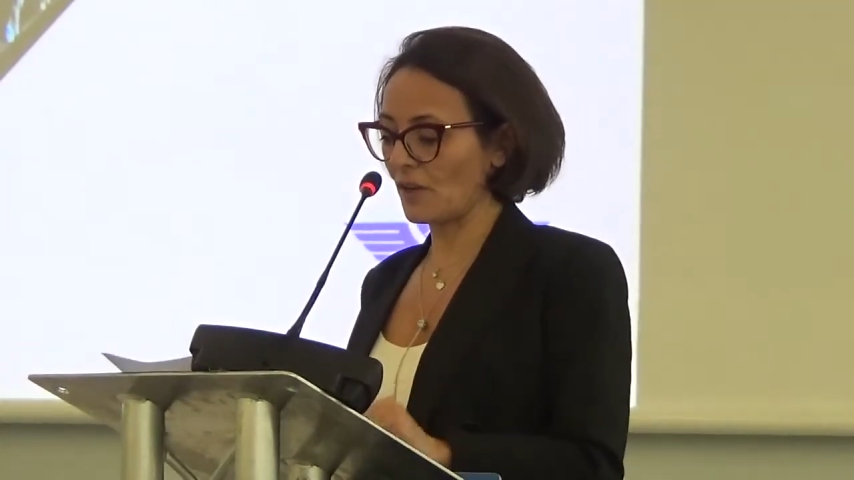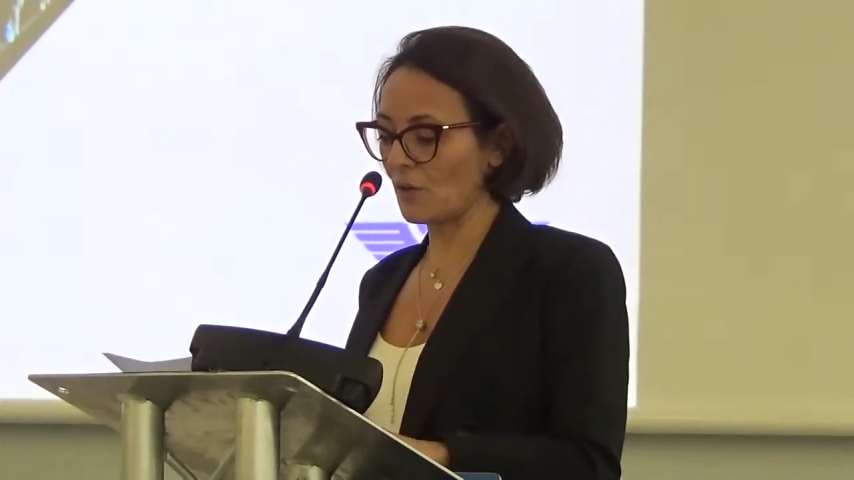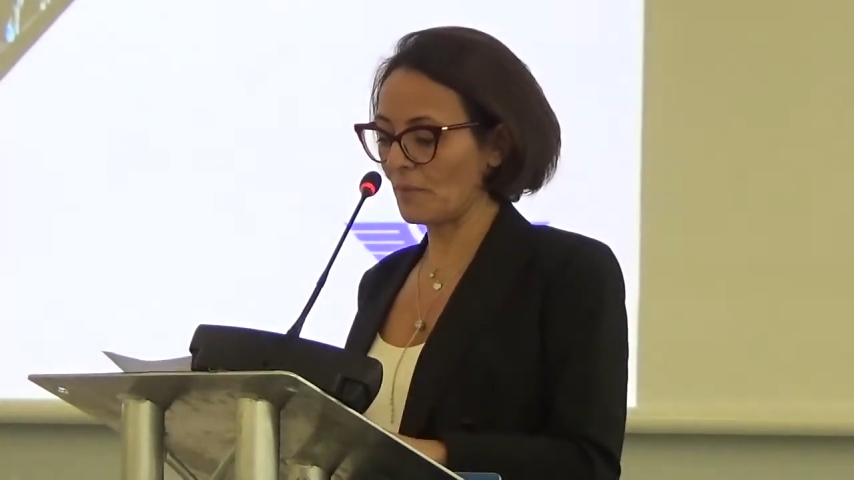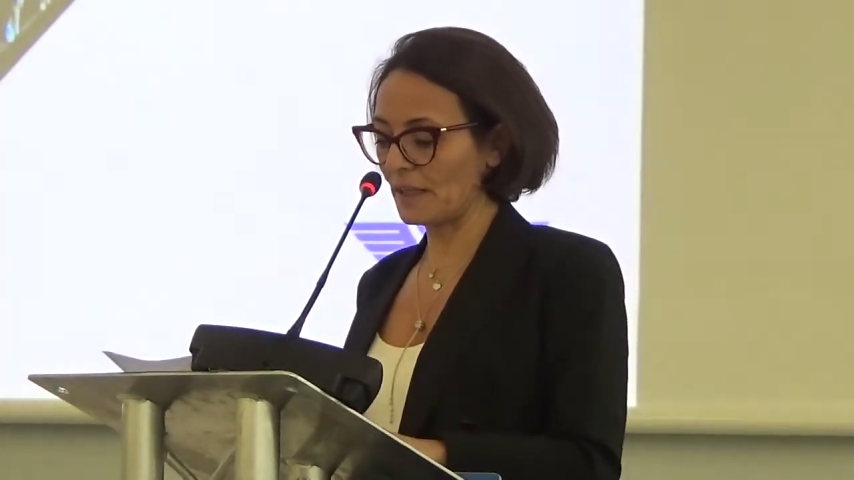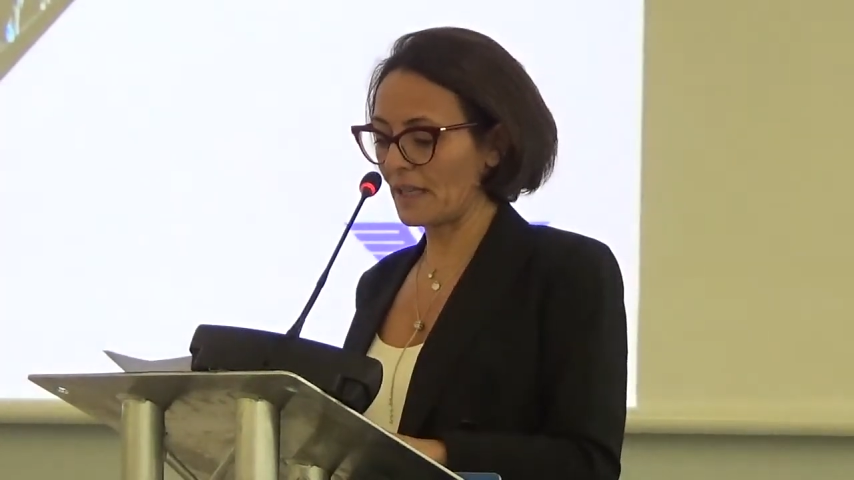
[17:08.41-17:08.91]

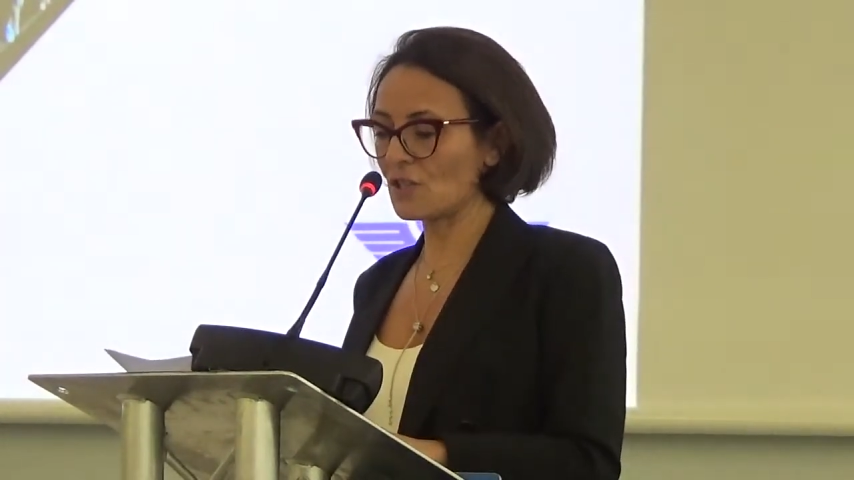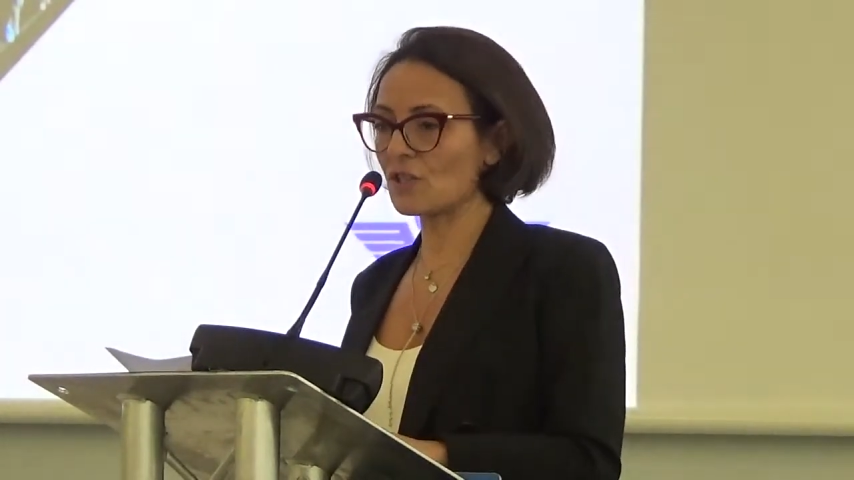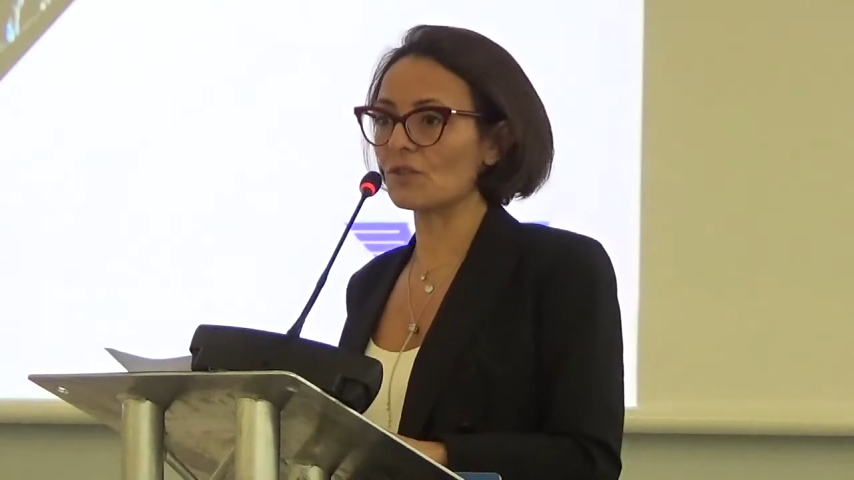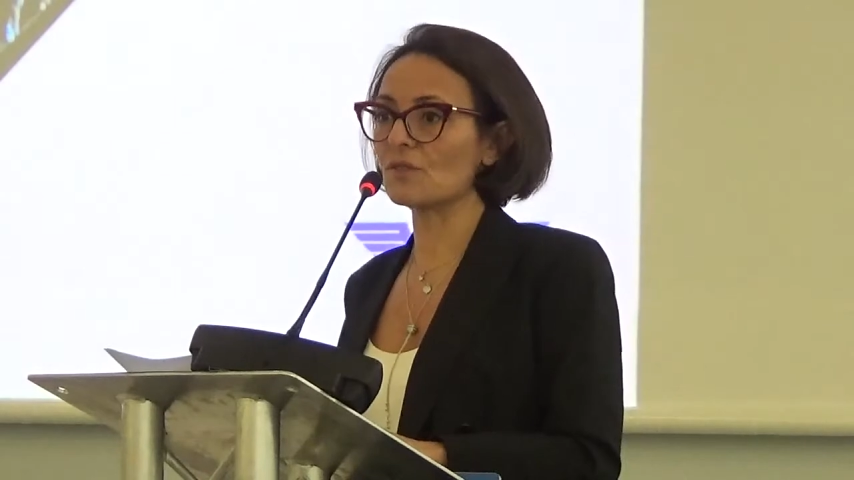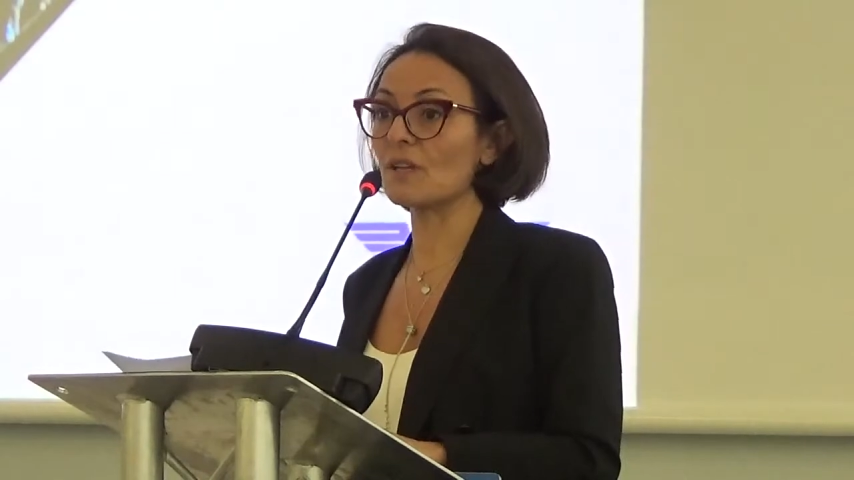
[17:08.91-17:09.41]

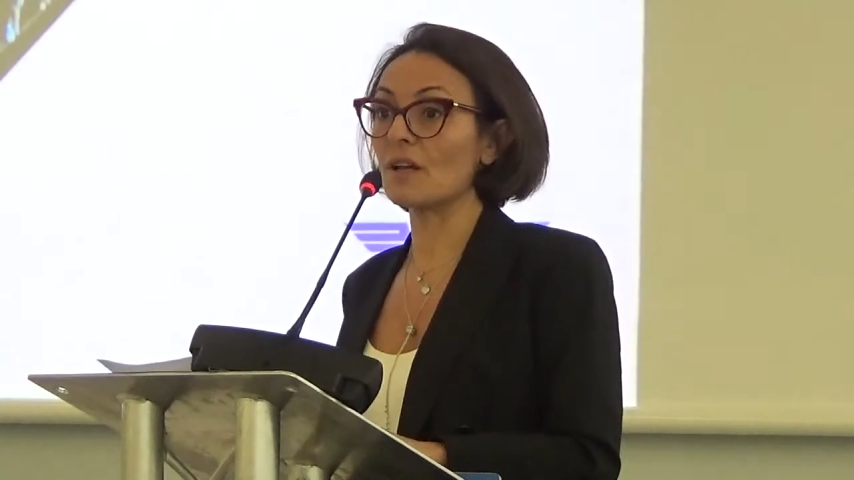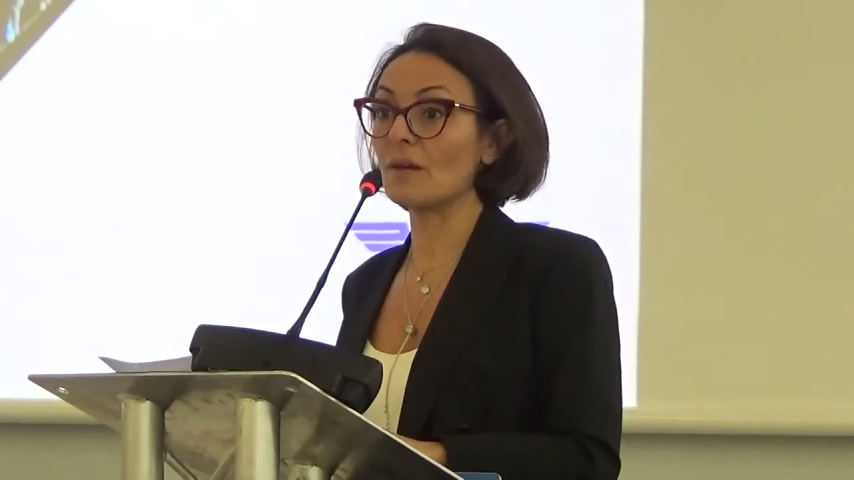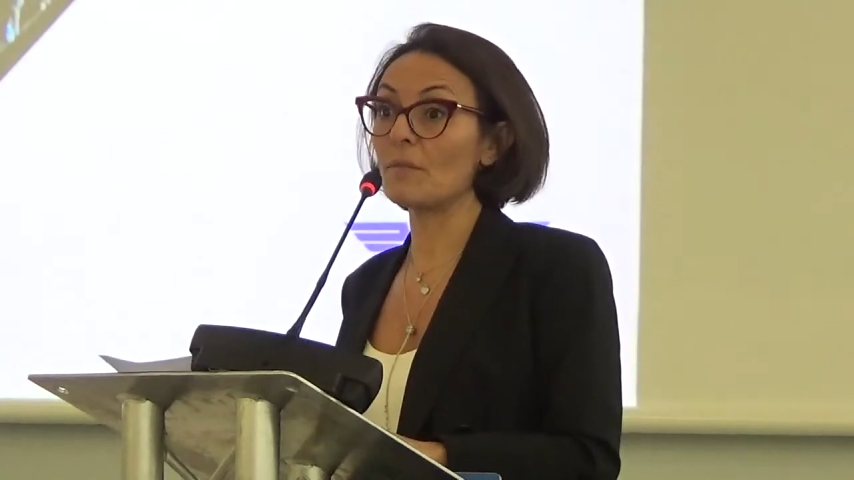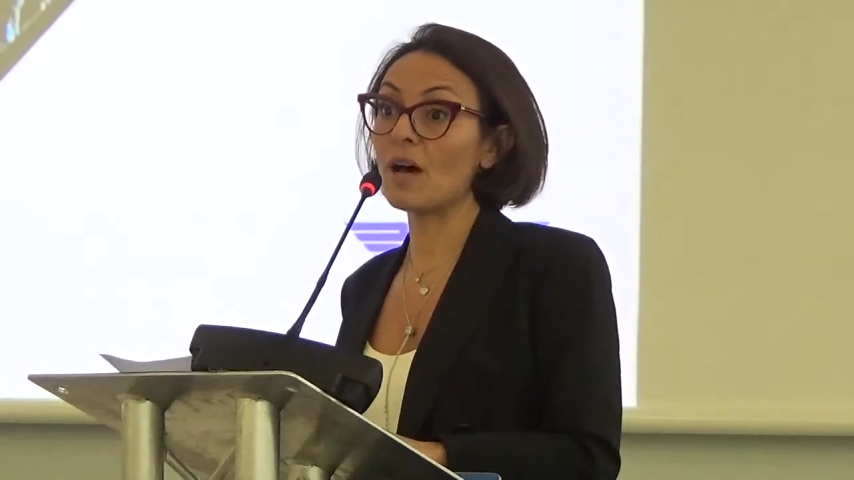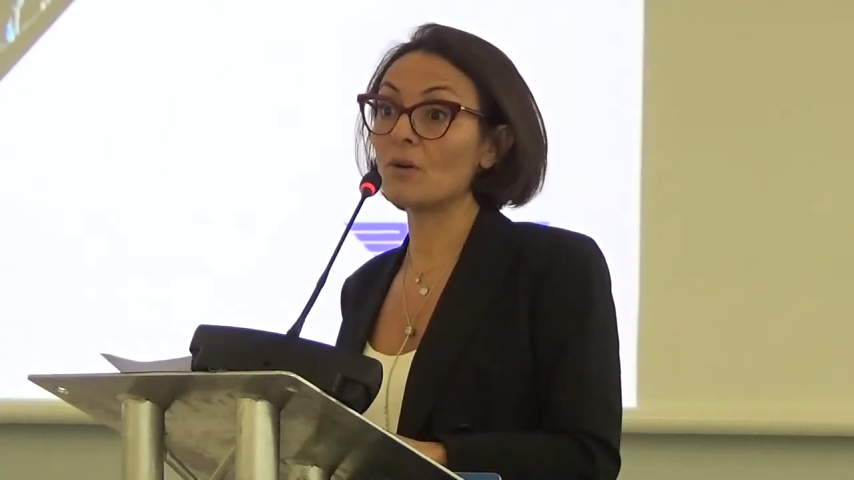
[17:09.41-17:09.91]
recommendations
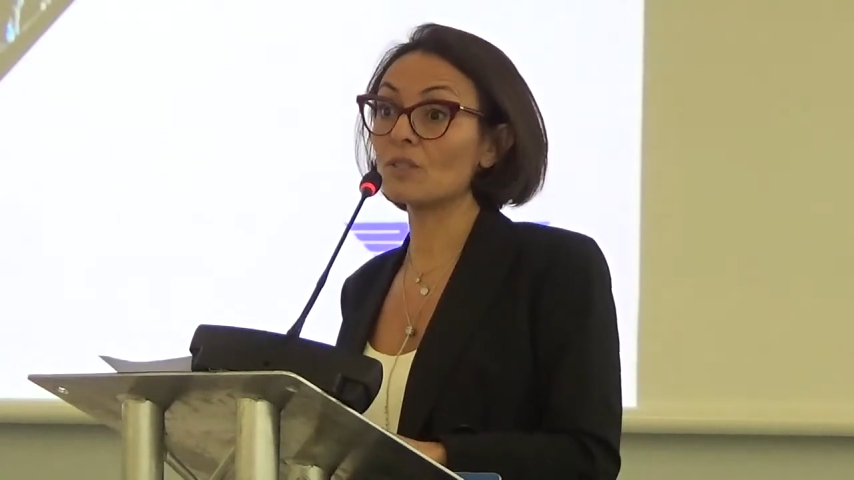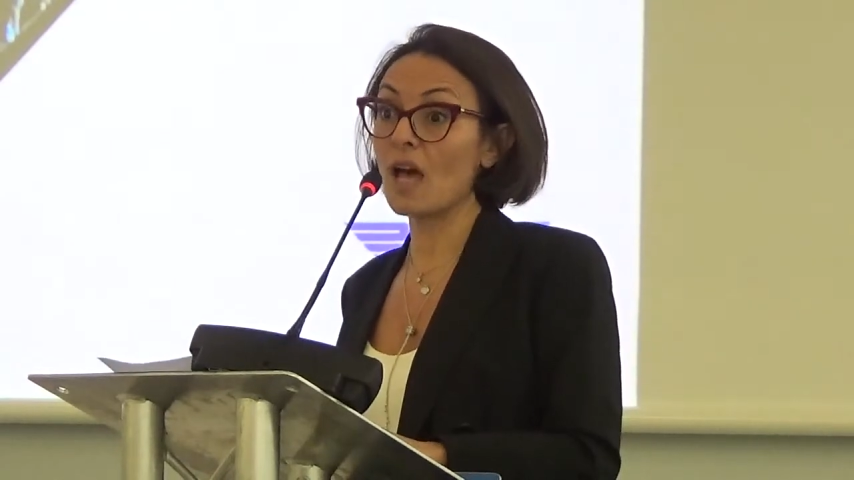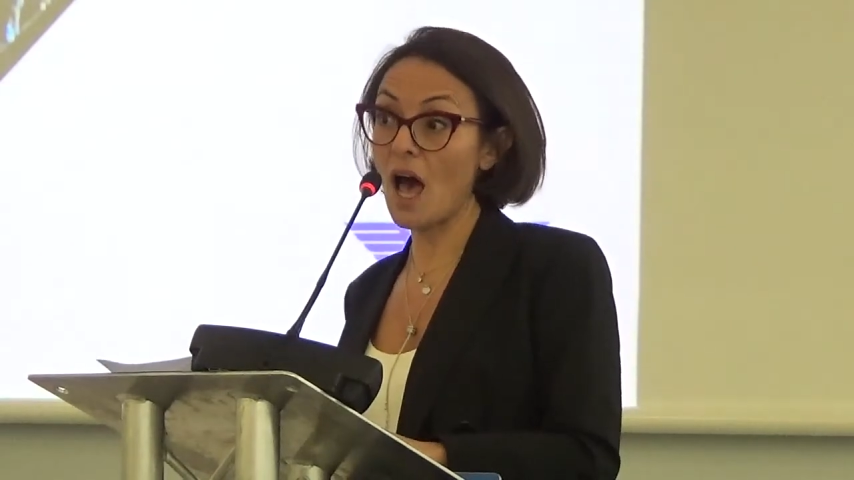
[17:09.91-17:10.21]
about